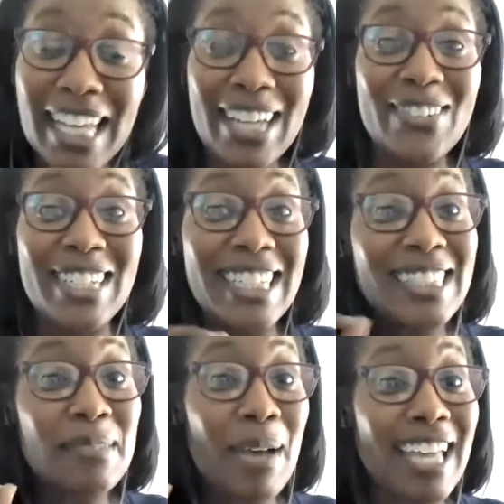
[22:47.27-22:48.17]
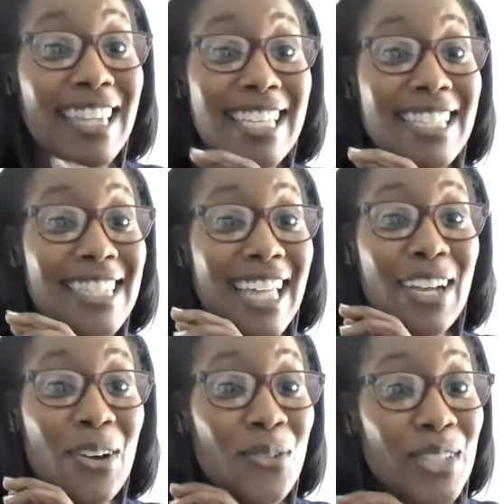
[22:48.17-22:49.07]
I don't need to buy these like
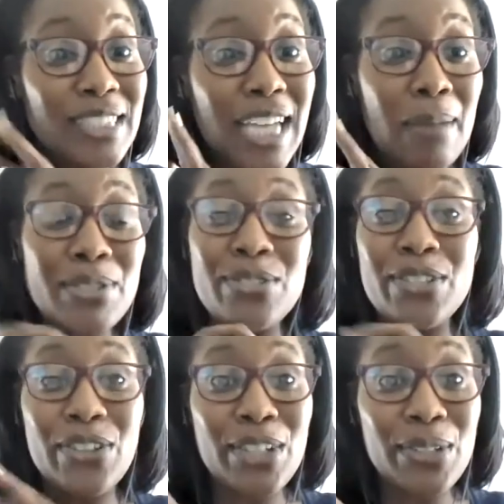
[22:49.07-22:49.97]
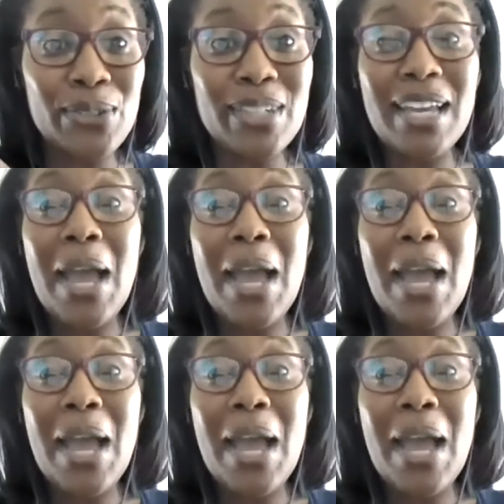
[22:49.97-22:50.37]
over the top shoes. They're cute.